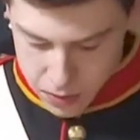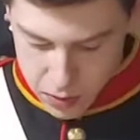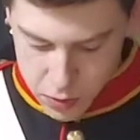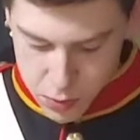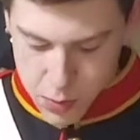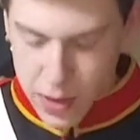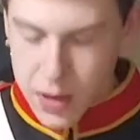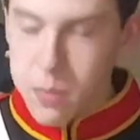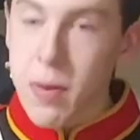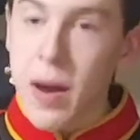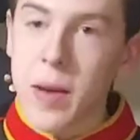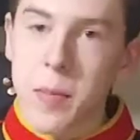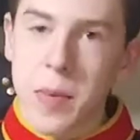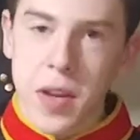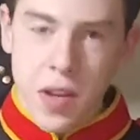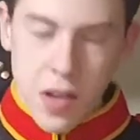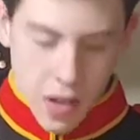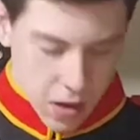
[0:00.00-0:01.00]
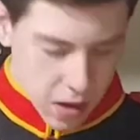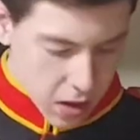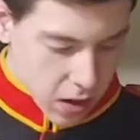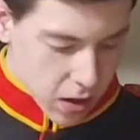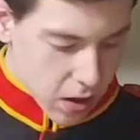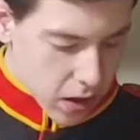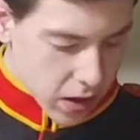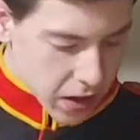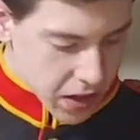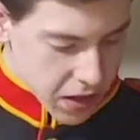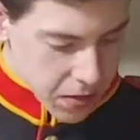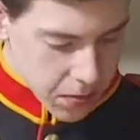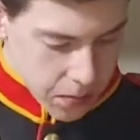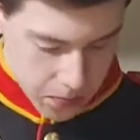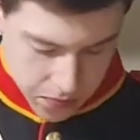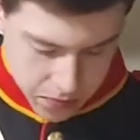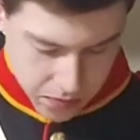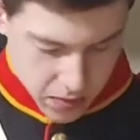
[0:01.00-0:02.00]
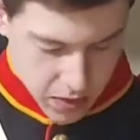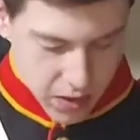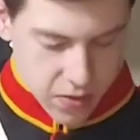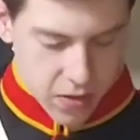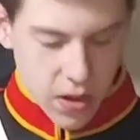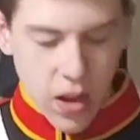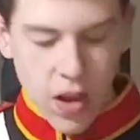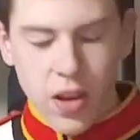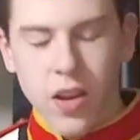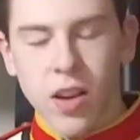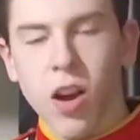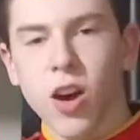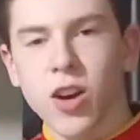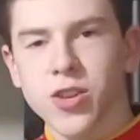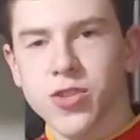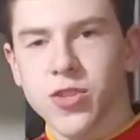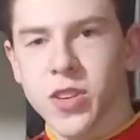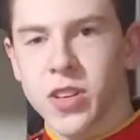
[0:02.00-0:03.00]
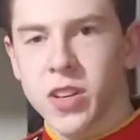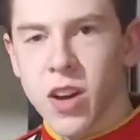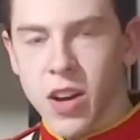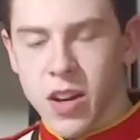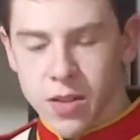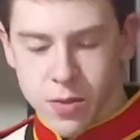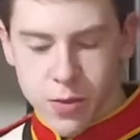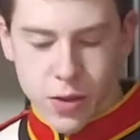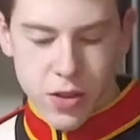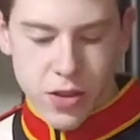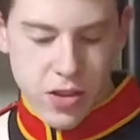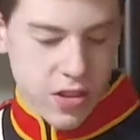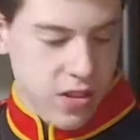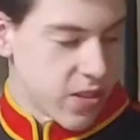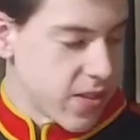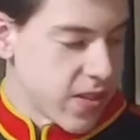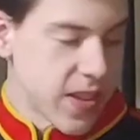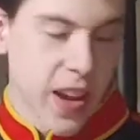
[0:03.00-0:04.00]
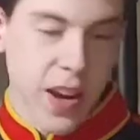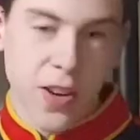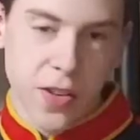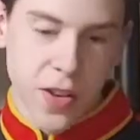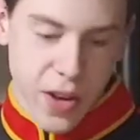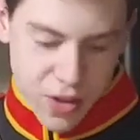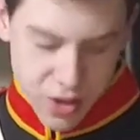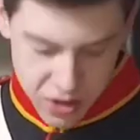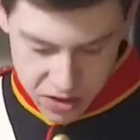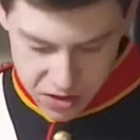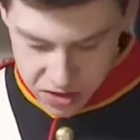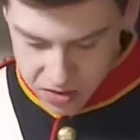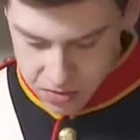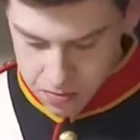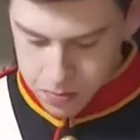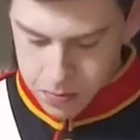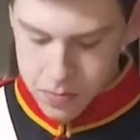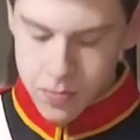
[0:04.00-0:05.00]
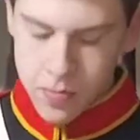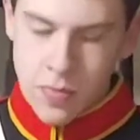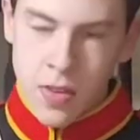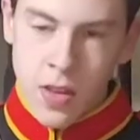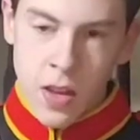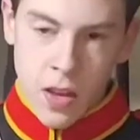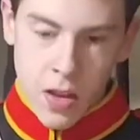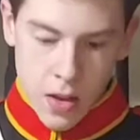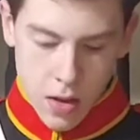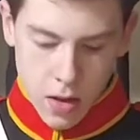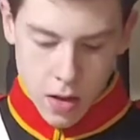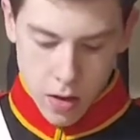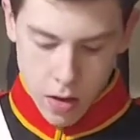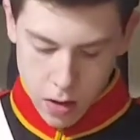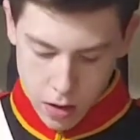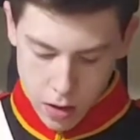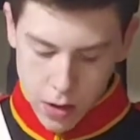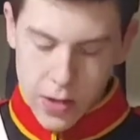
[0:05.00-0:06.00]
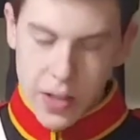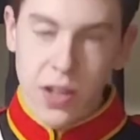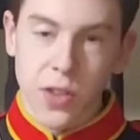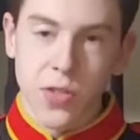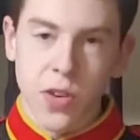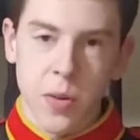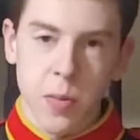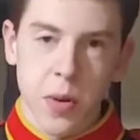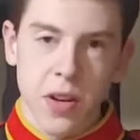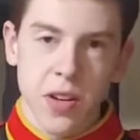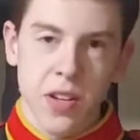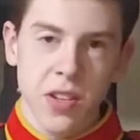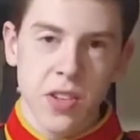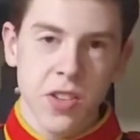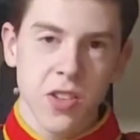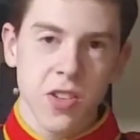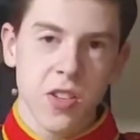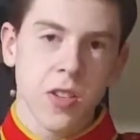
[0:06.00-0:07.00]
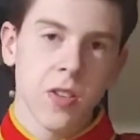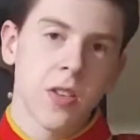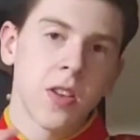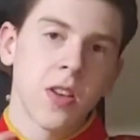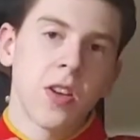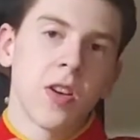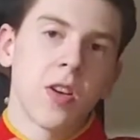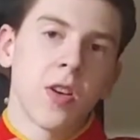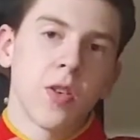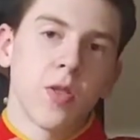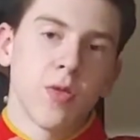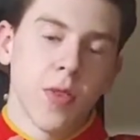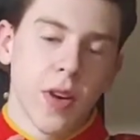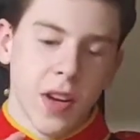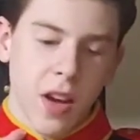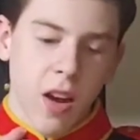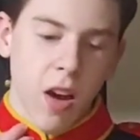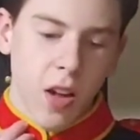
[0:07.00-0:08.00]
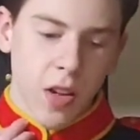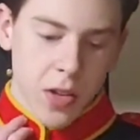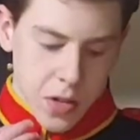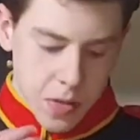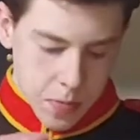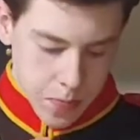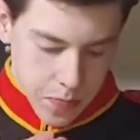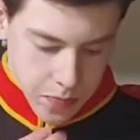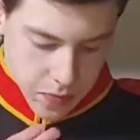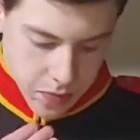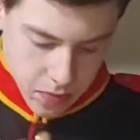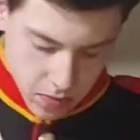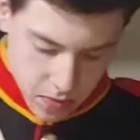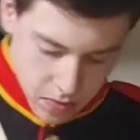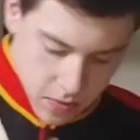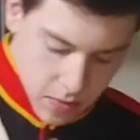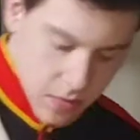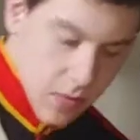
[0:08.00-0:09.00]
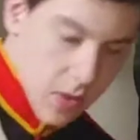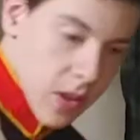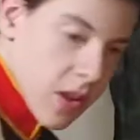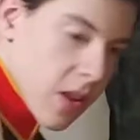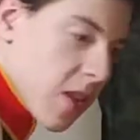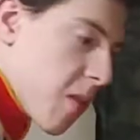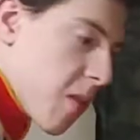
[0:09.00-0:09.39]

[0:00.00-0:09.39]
red piping along it. You've got Austrian knot for just decoration. Artillery buttons, red collar. On the